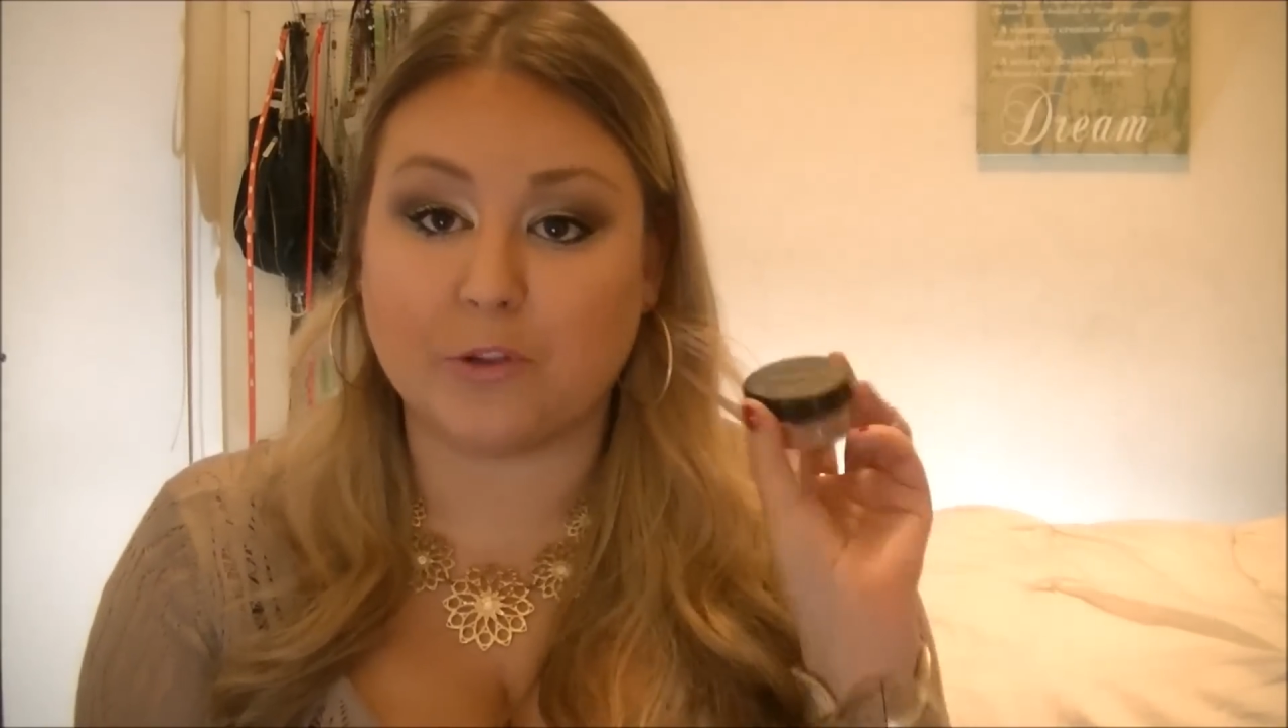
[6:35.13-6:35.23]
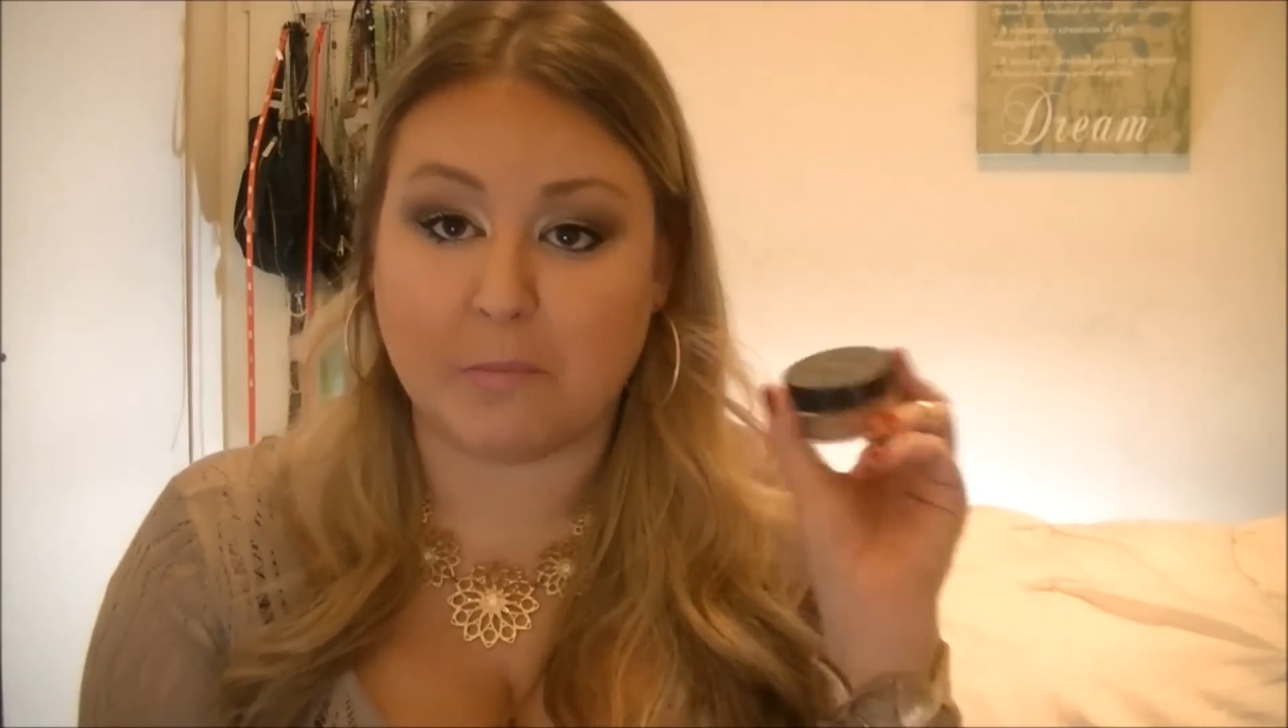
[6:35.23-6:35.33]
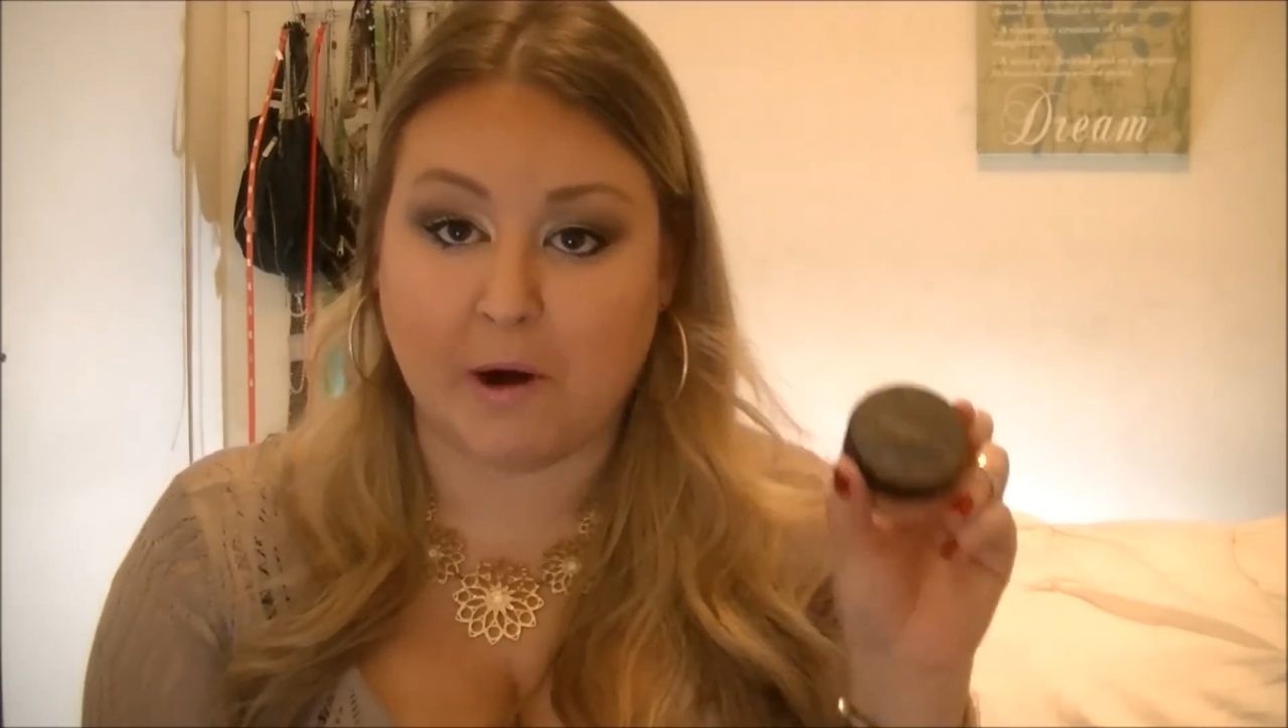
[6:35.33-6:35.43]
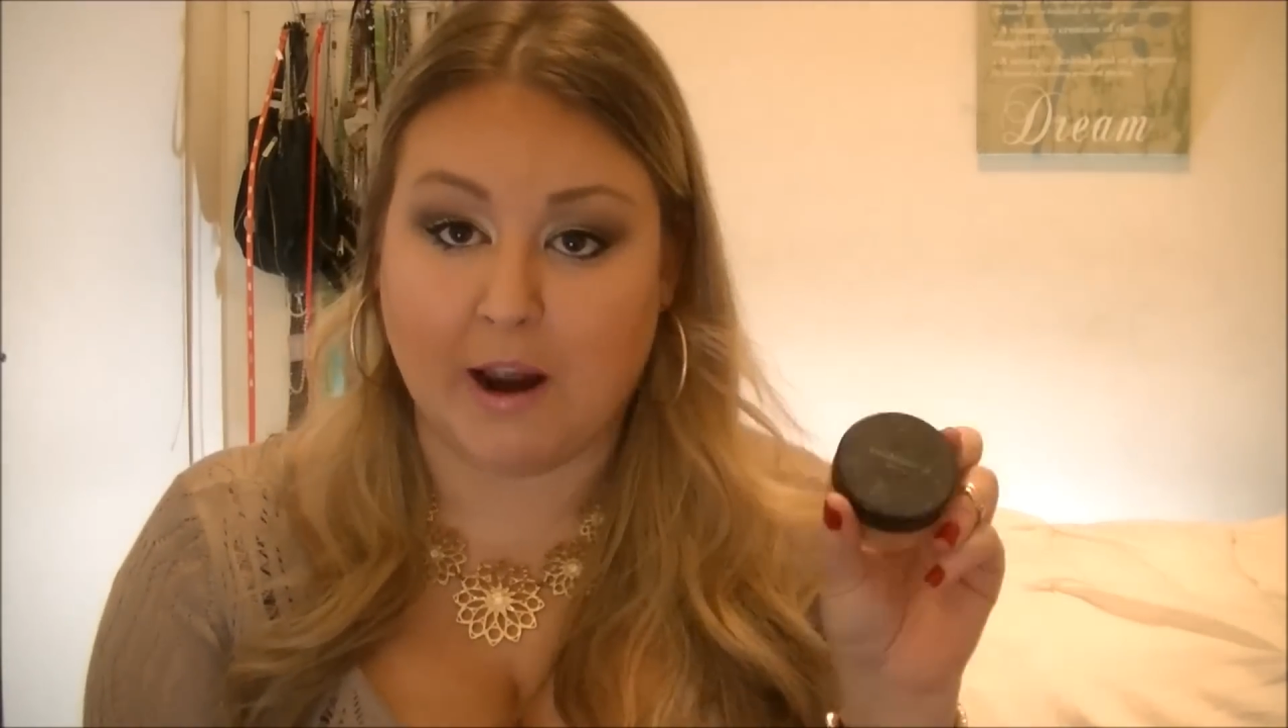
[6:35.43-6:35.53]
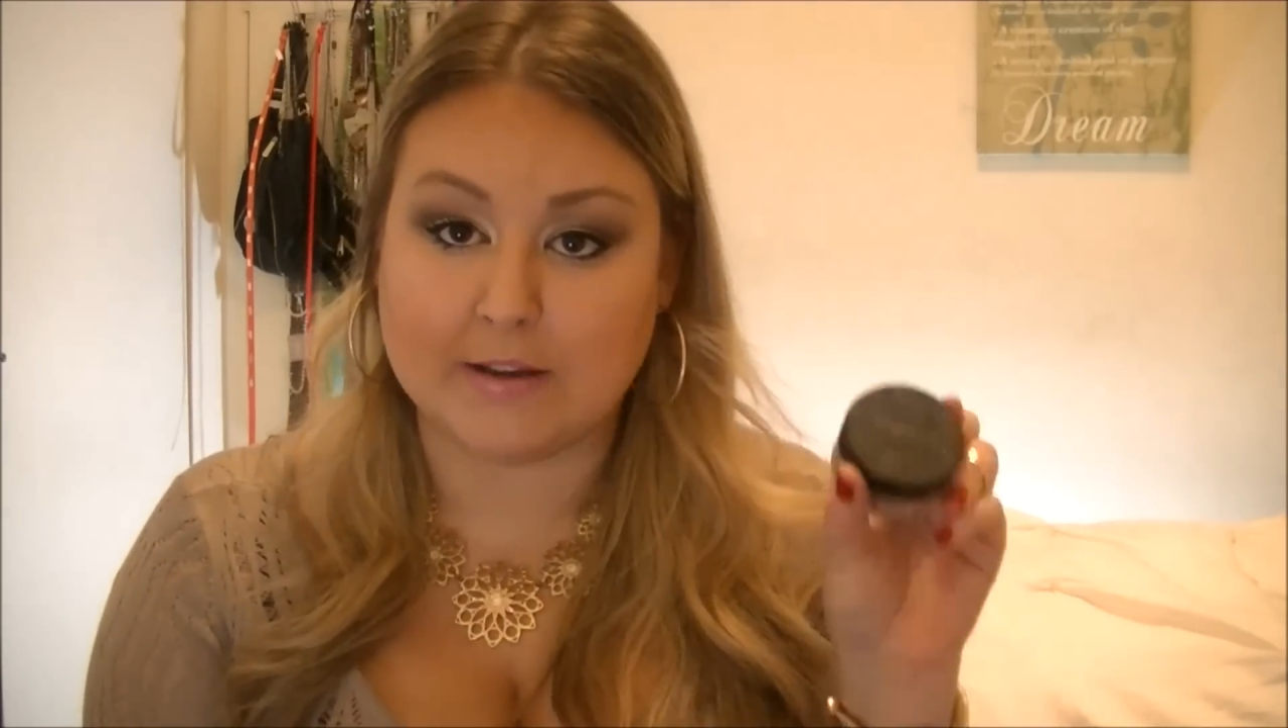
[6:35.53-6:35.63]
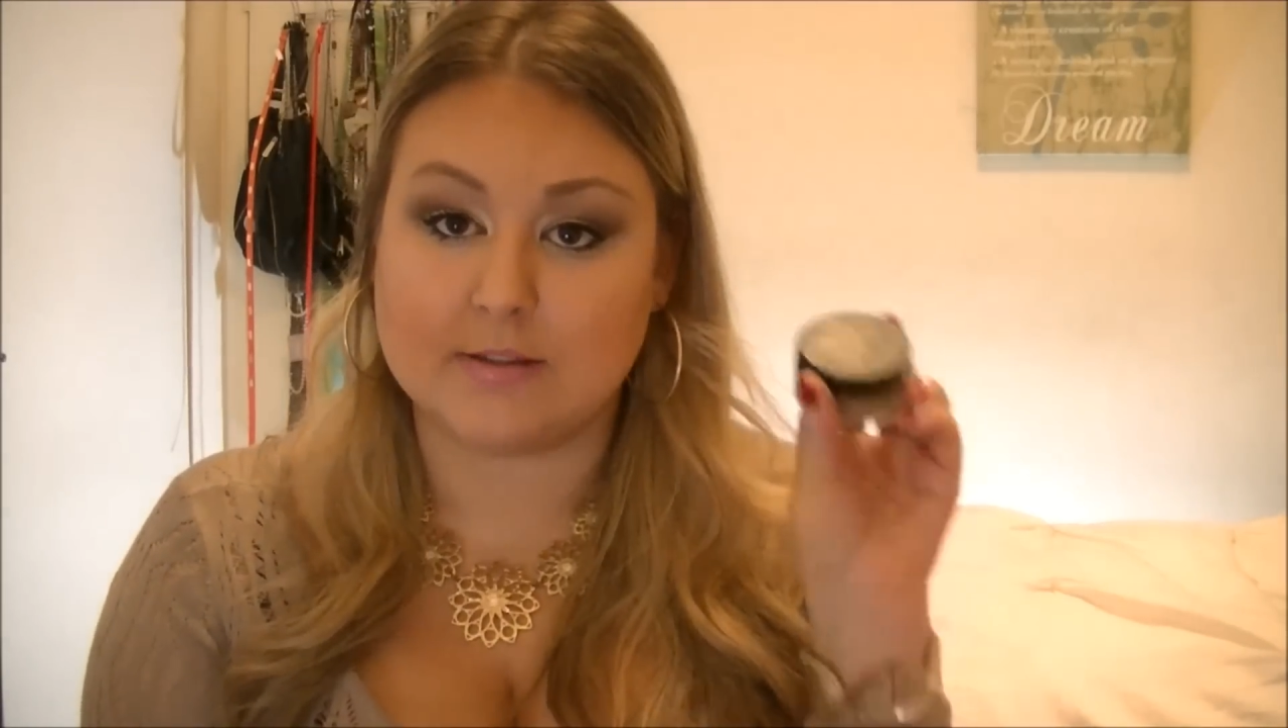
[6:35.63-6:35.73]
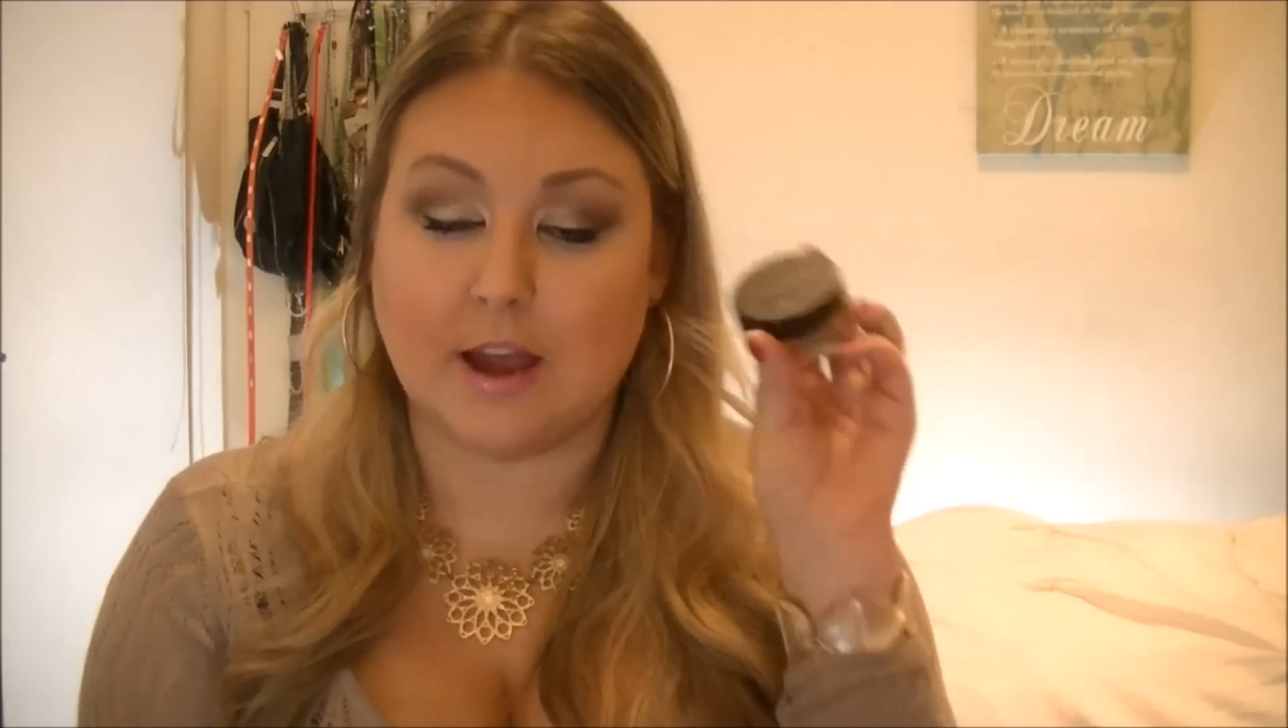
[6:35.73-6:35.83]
the press